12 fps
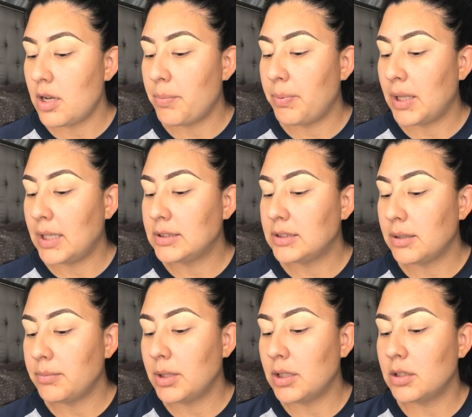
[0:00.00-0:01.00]
apply
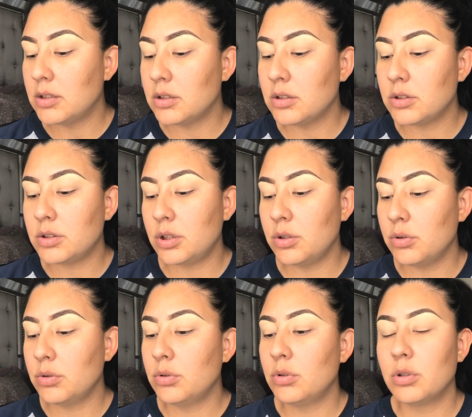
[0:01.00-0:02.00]
some
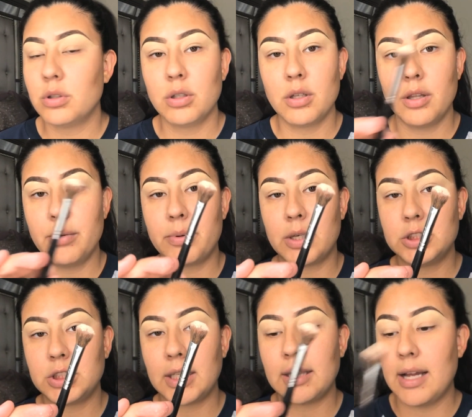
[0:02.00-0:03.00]
to the
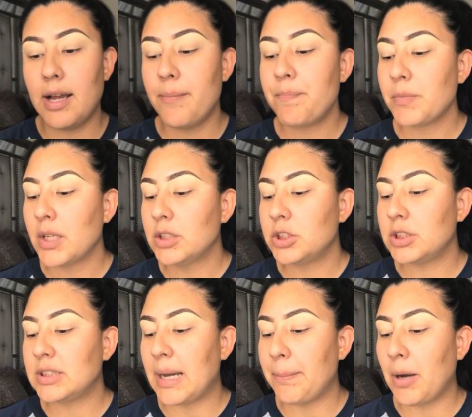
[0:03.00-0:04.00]
brush like that.
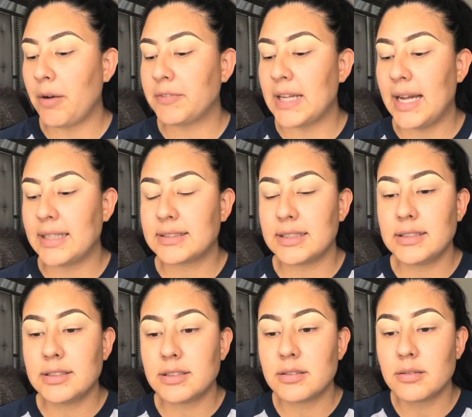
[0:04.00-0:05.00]
Just tap off the
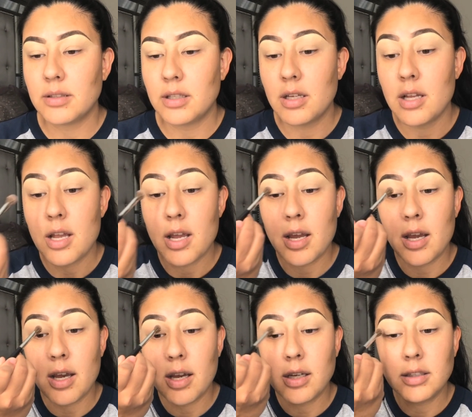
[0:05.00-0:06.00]
excess
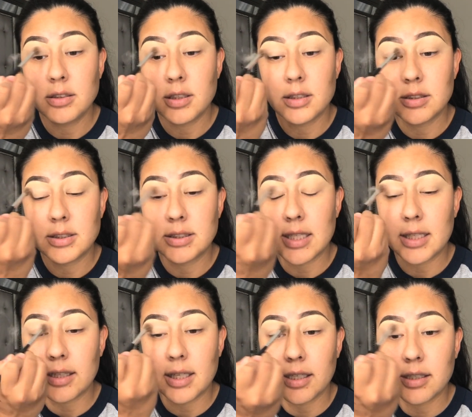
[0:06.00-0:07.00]
and
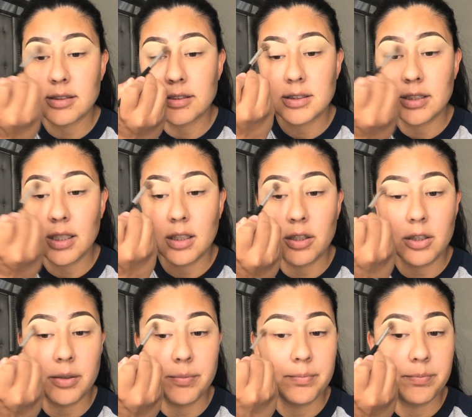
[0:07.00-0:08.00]
set that
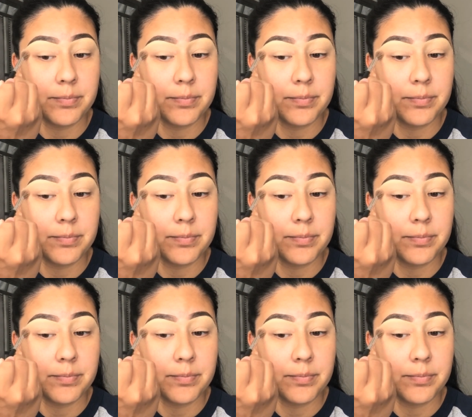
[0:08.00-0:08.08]
concealer.